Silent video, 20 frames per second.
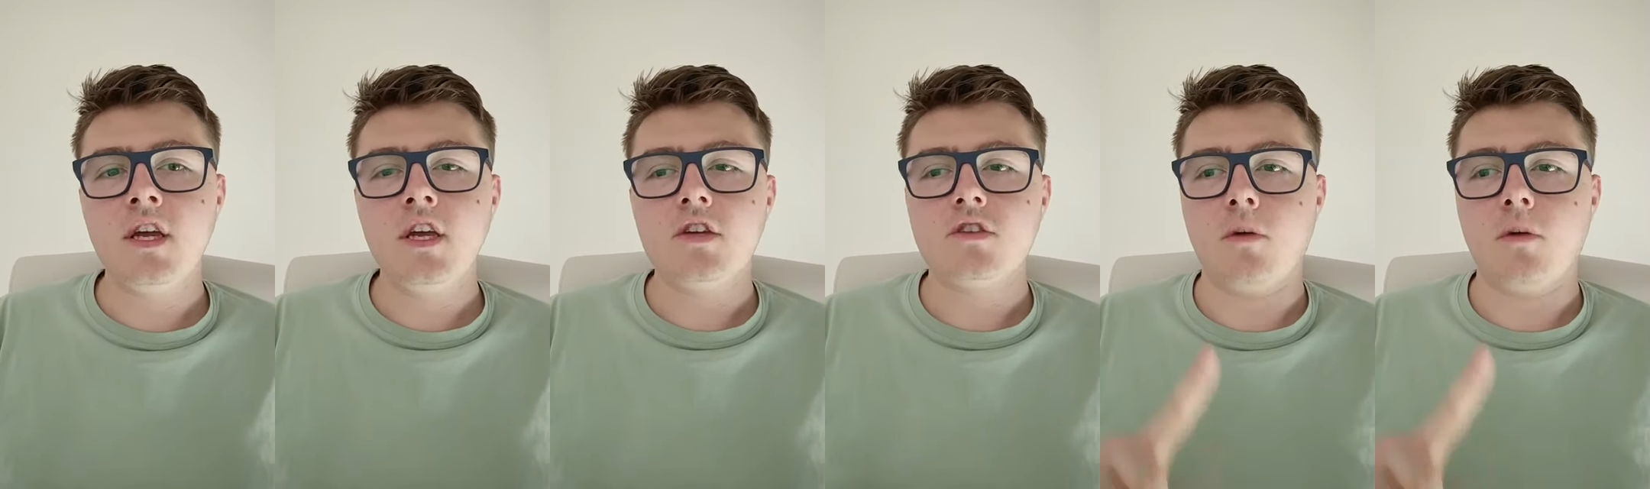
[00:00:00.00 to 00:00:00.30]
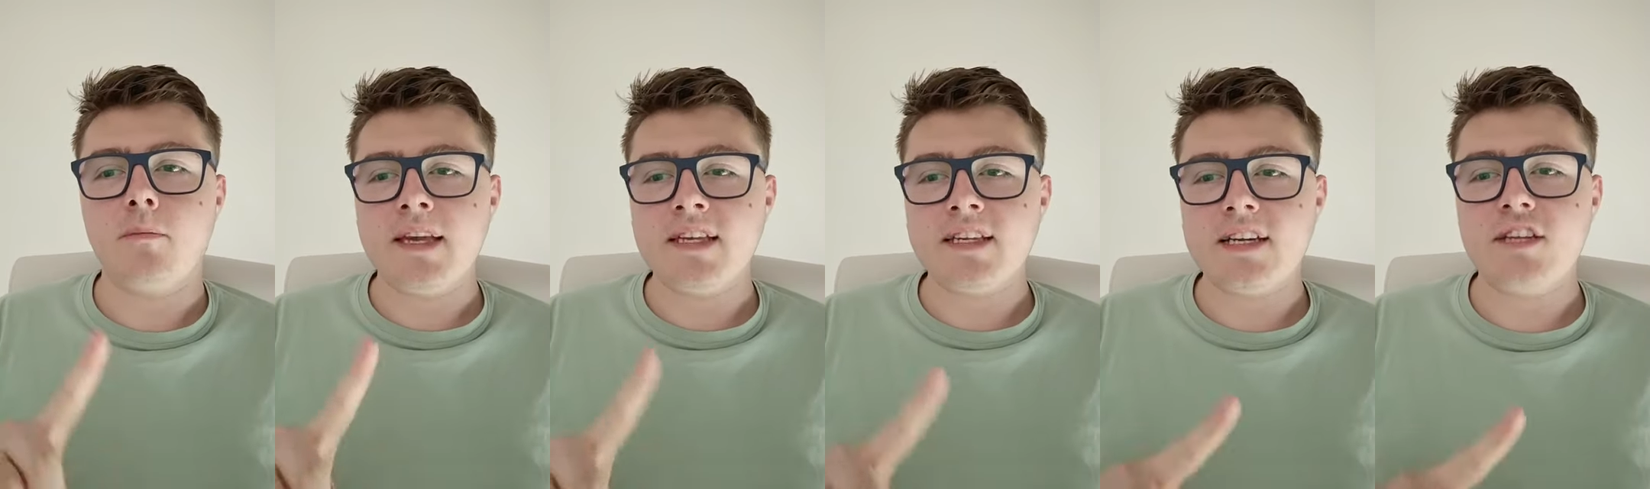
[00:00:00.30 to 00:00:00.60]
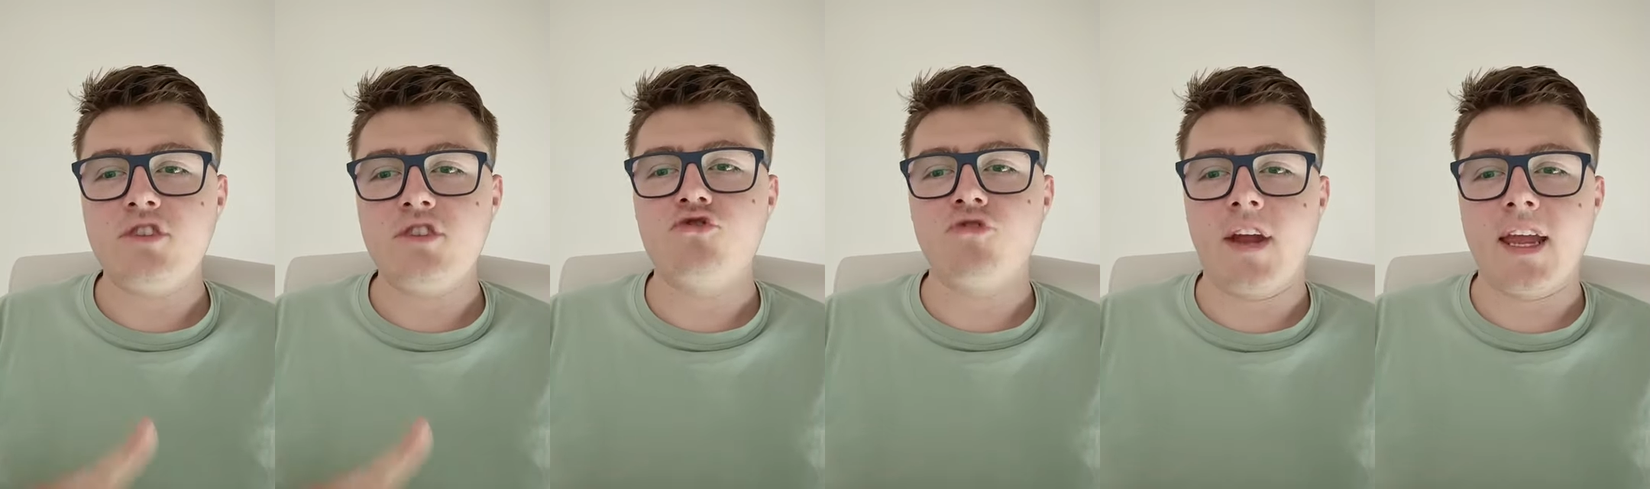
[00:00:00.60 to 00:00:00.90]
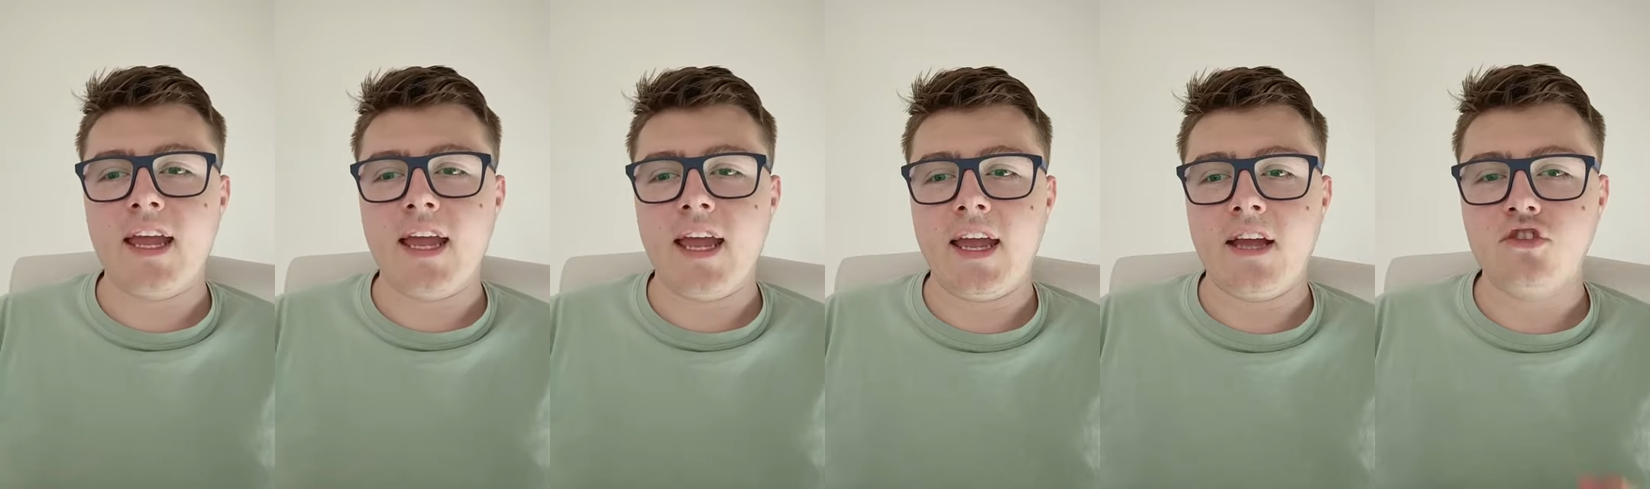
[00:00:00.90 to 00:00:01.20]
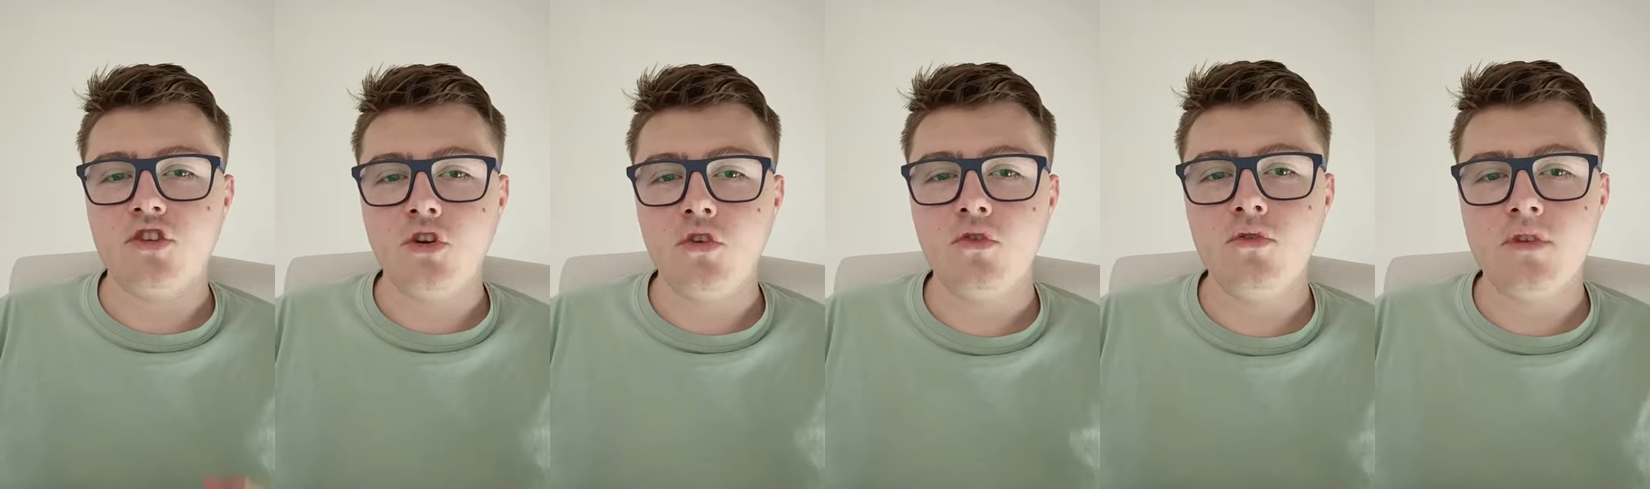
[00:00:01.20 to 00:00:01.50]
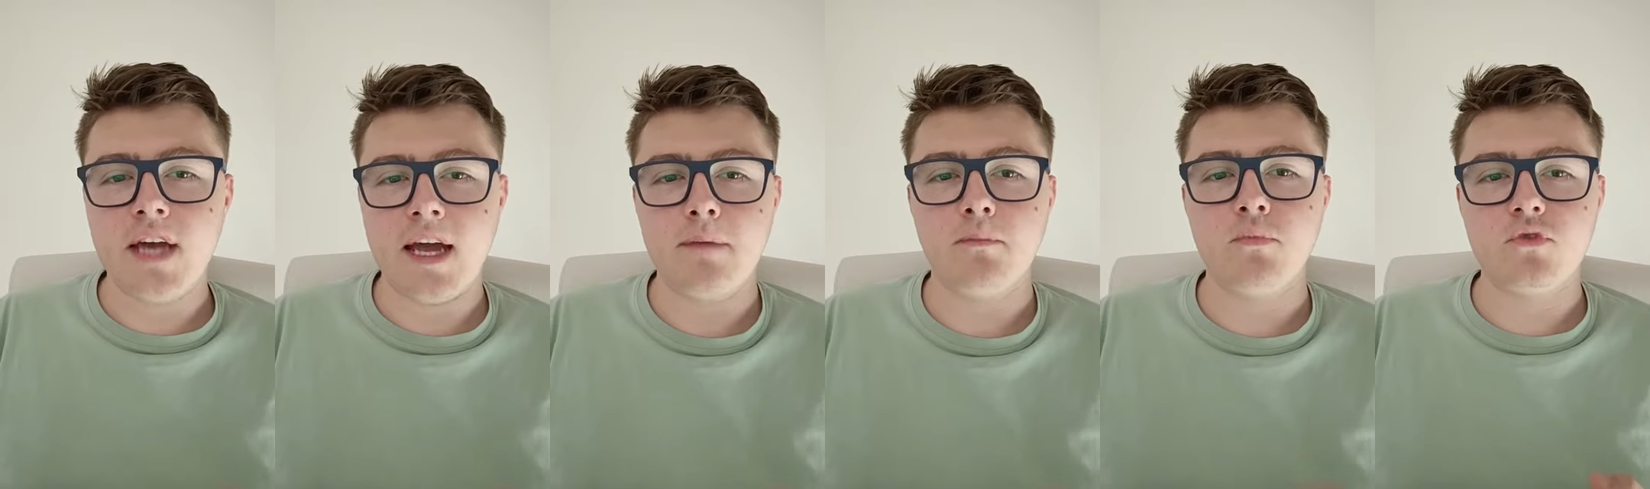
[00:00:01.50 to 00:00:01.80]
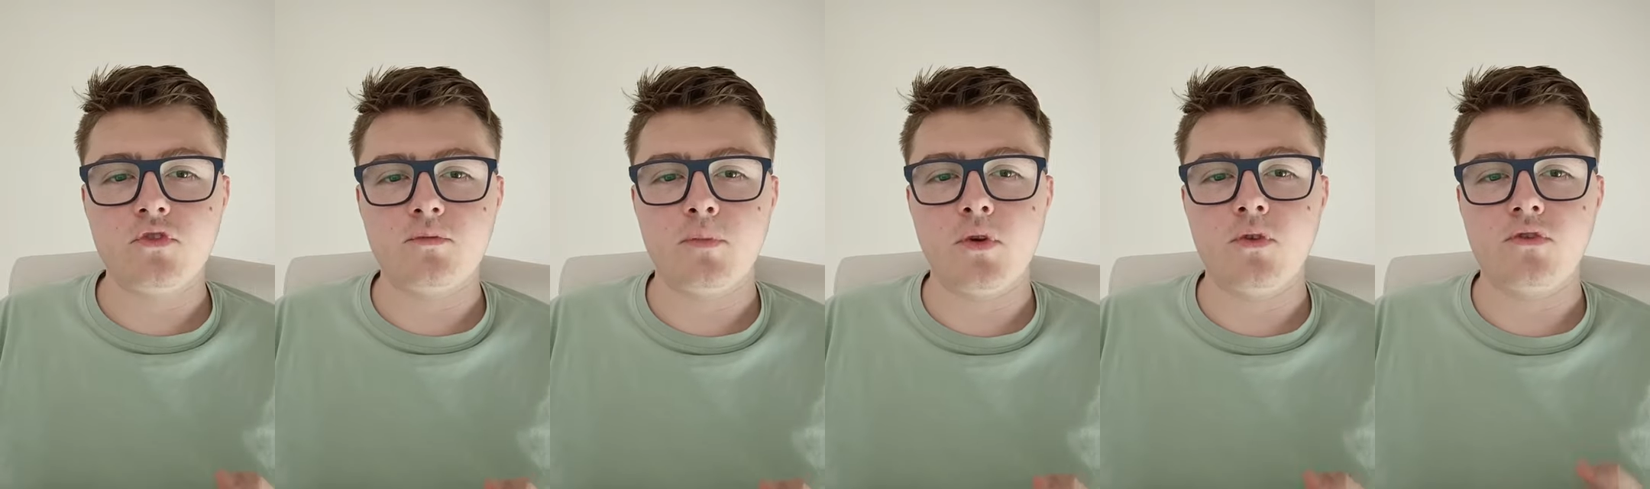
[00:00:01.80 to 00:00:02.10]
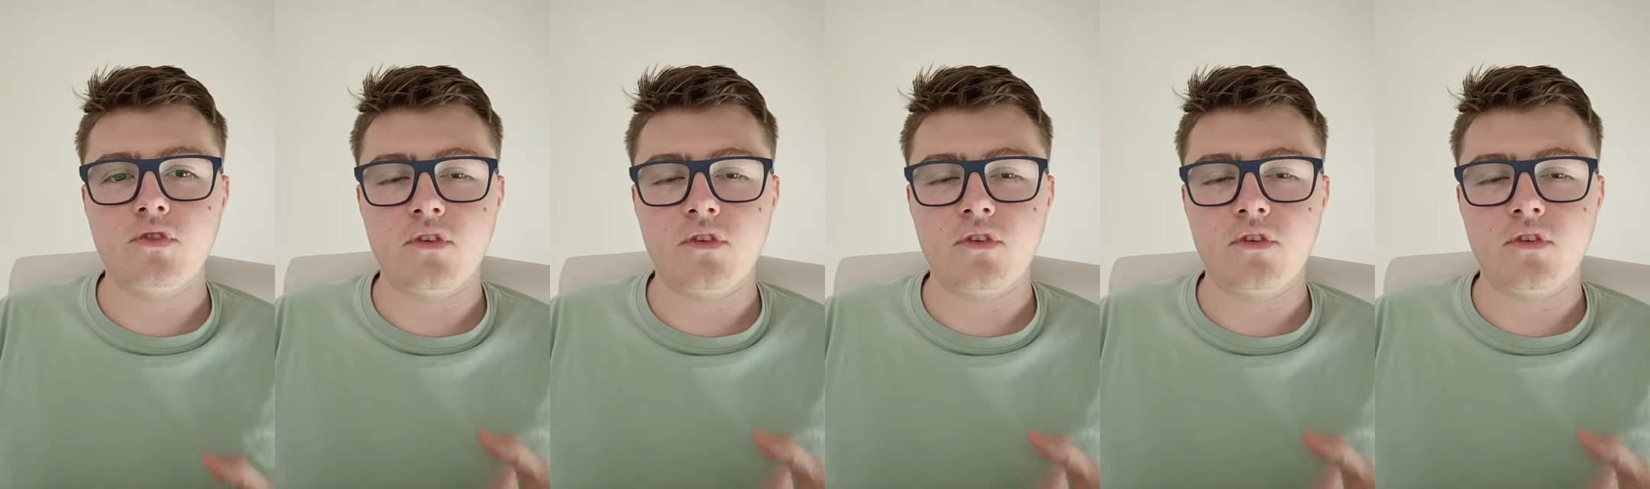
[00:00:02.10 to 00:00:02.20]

So I'm basically drinking two tablespoons